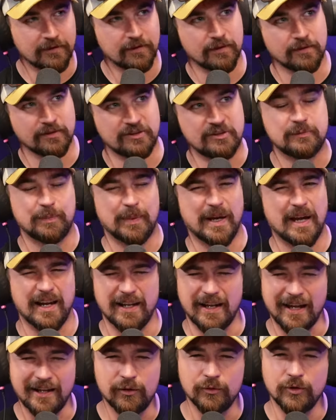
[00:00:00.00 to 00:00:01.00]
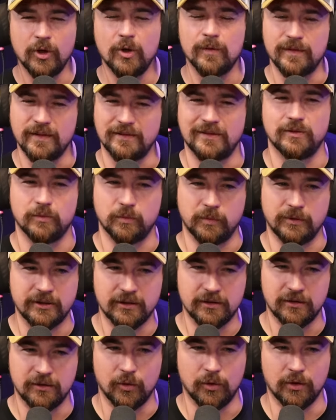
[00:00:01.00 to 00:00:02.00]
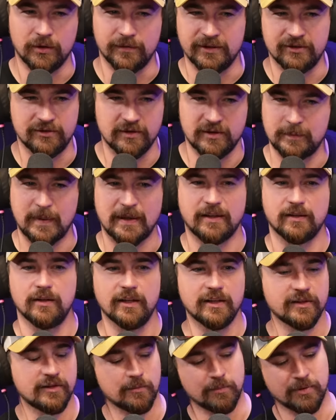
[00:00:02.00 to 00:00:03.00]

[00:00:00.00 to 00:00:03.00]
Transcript: spe- I, I, don't know if this is real or if it's just speculation,